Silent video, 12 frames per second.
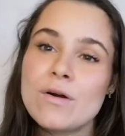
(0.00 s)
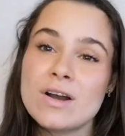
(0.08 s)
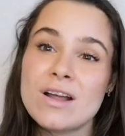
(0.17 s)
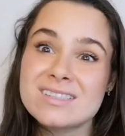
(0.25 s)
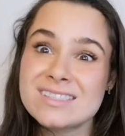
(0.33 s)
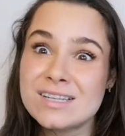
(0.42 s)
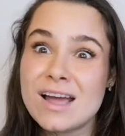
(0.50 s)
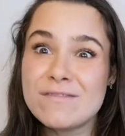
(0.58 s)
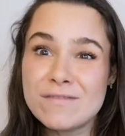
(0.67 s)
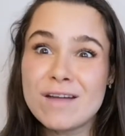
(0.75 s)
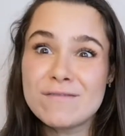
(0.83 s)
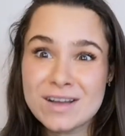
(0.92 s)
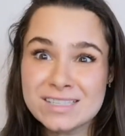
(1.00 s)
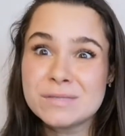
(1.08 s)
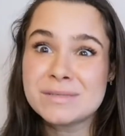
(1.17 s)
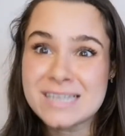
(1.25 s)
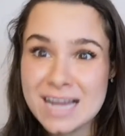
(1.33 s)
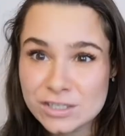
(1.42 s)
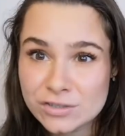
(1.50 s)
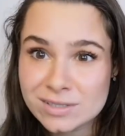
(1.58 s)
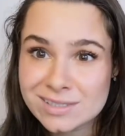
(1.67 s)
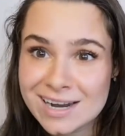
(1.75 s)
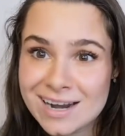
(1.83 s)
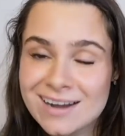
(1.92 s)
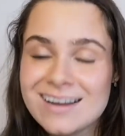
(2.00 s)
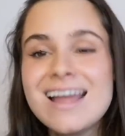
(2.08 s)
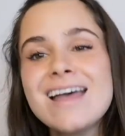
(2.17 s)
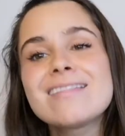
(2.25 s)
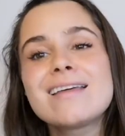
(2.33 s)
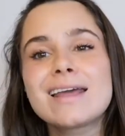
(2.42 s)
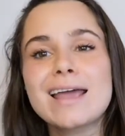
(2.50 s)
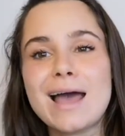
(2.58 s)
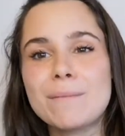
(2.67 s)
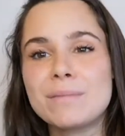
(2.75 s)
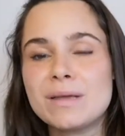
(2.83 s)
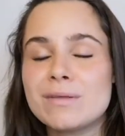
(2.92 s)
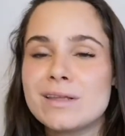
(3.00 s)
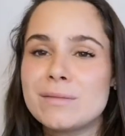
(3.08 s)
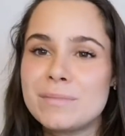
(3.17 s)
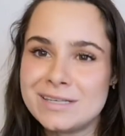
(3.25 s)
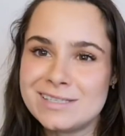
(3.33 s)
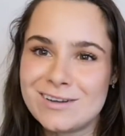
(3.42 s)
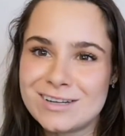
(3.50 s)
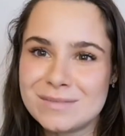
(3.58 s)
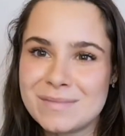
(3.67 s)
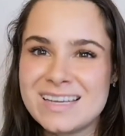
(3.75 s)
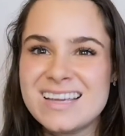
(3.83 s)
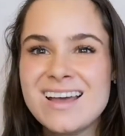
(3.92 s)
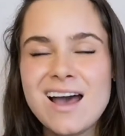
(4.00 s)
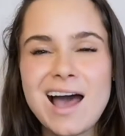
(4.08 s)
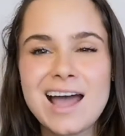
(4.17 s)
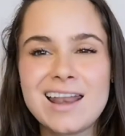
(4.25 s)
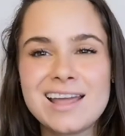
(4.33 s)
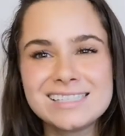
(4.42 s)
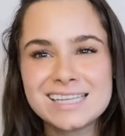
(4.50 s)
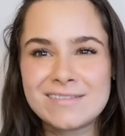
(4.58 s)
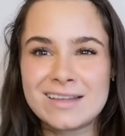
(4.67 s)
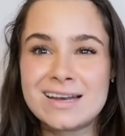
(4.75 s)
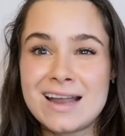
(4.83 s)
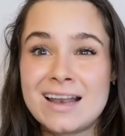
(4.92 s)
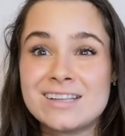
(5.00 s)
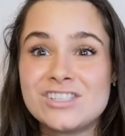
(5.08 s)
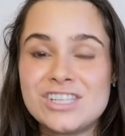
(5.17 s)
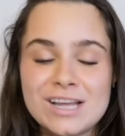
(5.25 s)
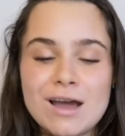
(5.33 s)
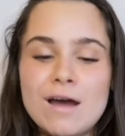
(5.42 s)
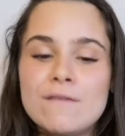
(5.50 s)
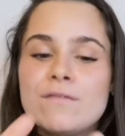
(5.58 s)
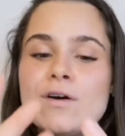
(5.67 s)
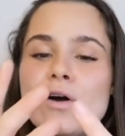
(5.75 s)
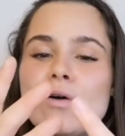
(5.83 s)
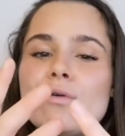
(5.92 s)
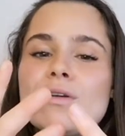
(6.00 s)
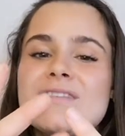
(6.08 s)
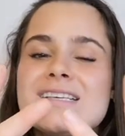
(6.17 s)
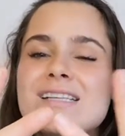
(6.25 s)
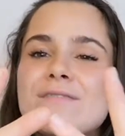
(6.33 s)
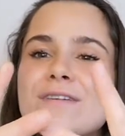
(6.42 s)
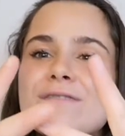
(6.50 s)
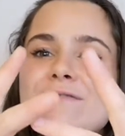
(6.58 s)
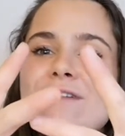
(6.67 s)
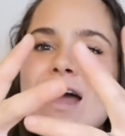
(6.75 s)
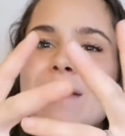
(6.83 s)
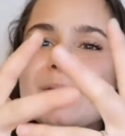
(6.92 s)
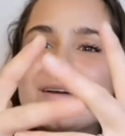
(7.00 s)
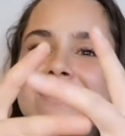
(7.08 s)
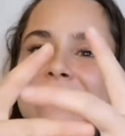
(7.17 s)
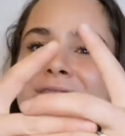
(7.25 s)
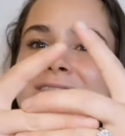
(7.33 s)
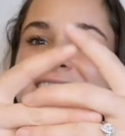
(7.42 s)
or a lot faster with a natural tear than it can be with an episiotomy. I like to give that analogy of all of these lovely fibres sort of